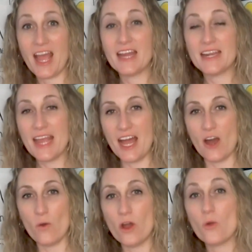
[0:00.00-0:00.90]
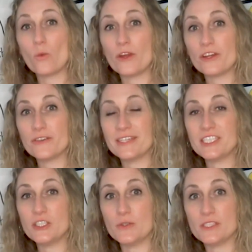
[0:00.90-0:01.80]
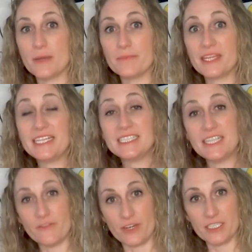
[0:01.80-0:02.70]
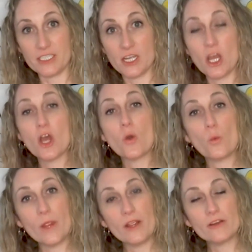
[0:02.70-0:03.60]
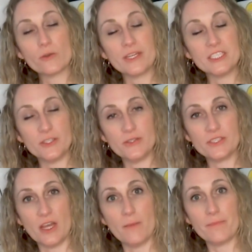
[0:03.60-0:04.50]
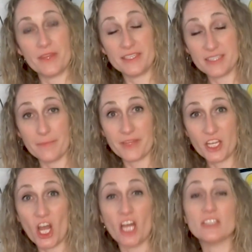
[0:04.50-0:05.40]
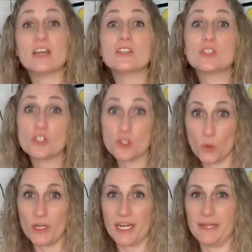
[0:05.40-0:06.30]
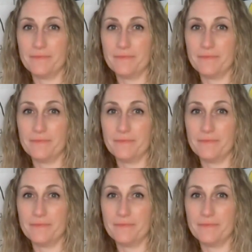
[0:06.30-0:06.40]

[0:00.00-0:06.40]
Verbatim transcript: Now we are going to do something different. We are going to do some something called sorting.